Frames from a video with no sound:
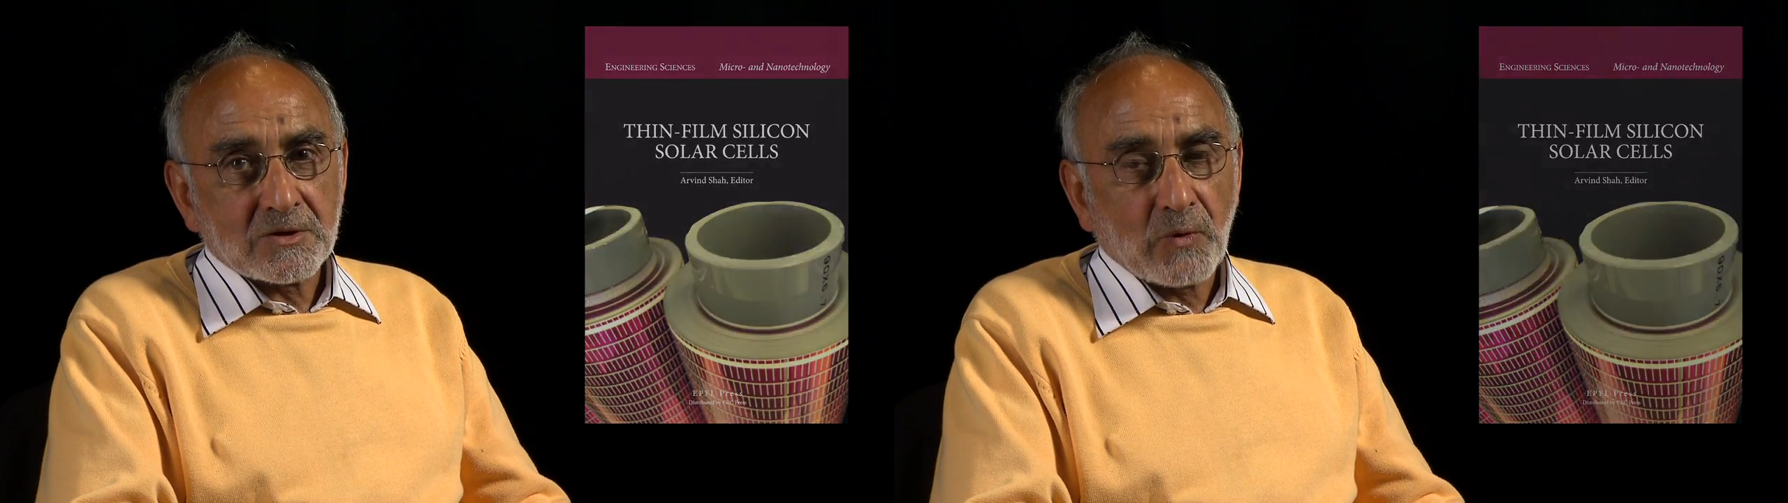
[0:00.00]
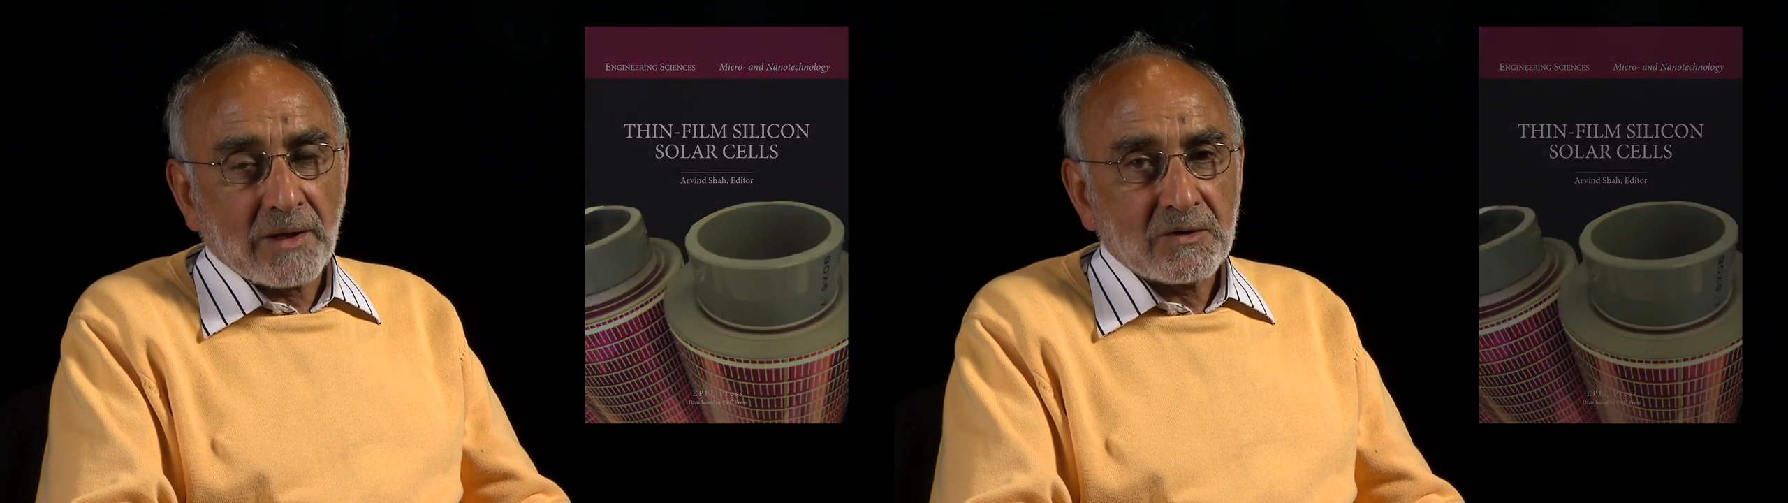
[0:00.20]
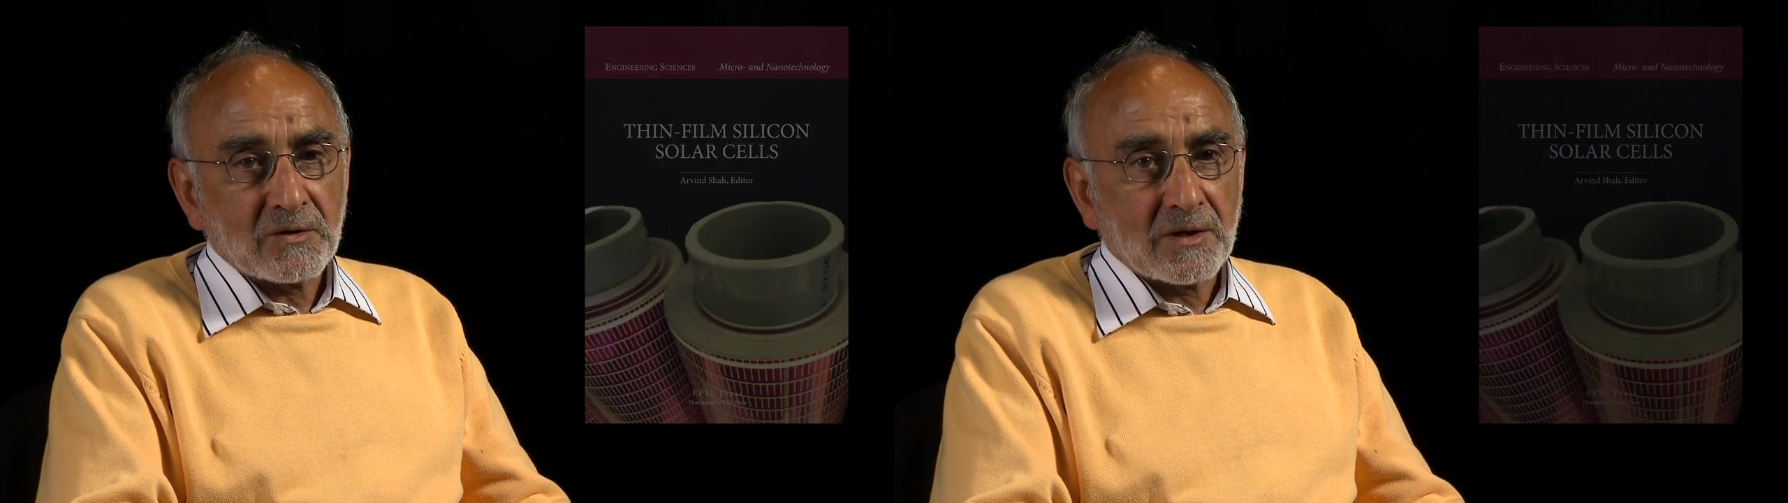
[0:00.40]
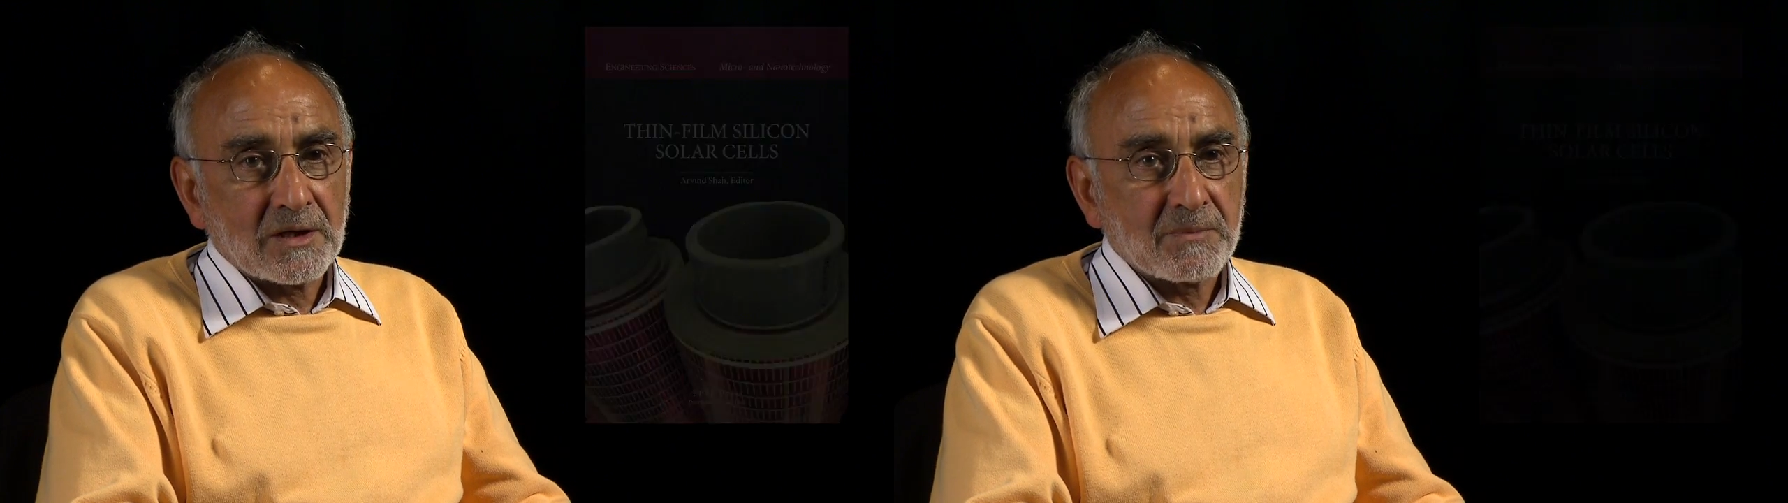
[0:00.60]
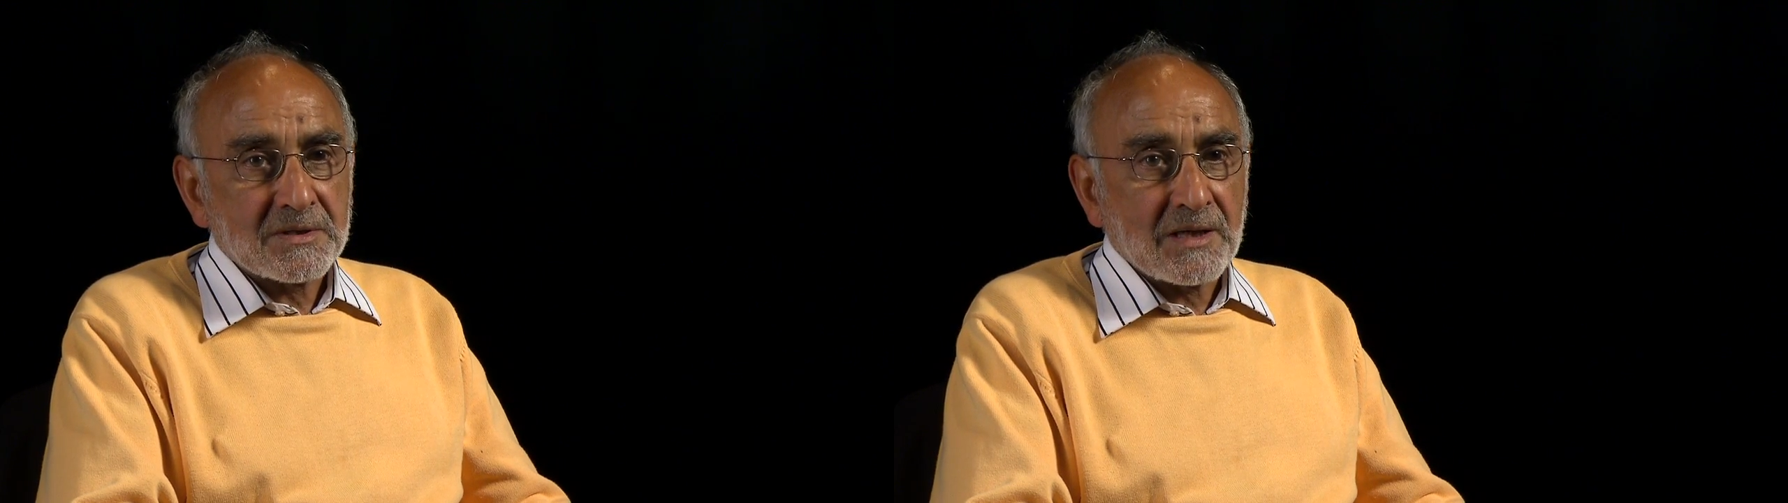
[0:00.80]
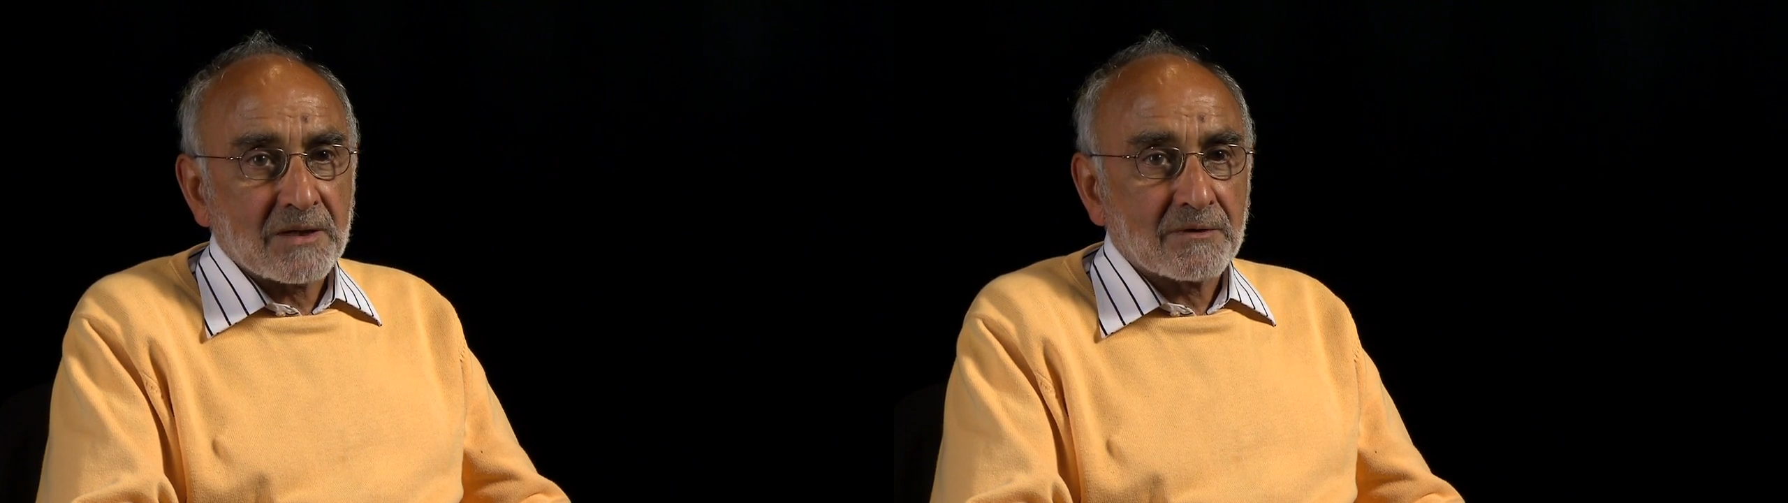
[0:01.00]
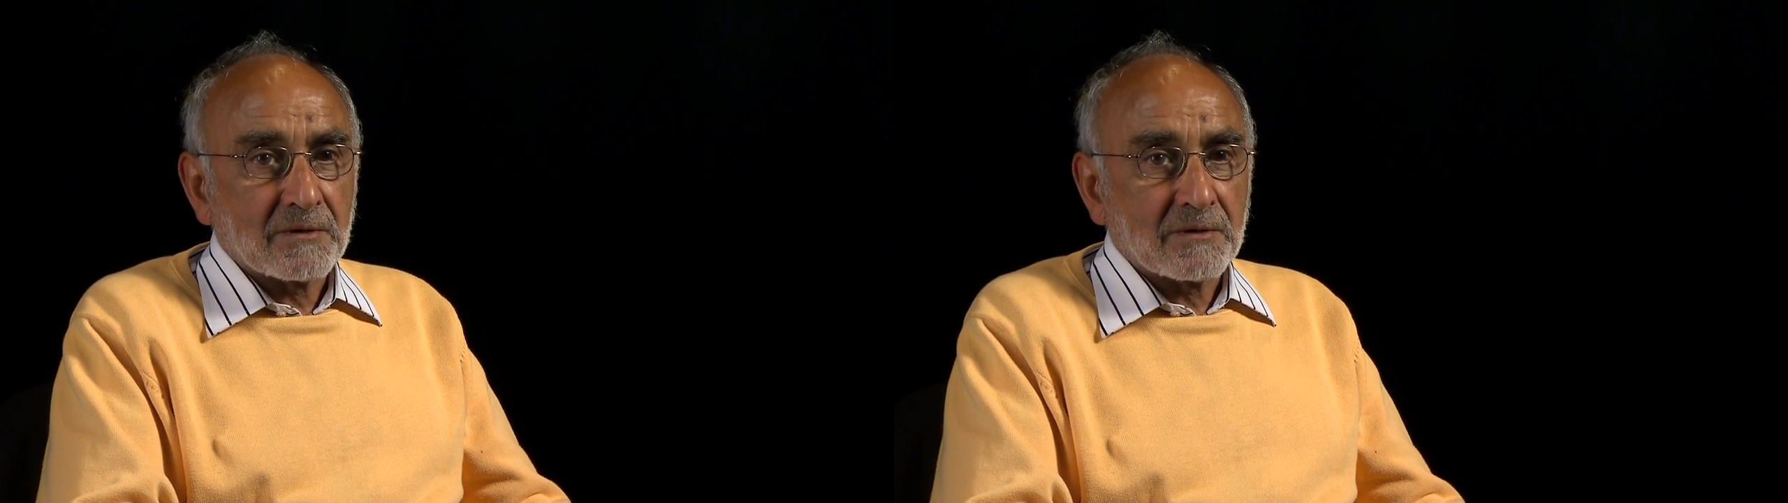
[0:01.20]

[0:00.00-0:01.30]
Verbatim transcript: 20 to 30 percent of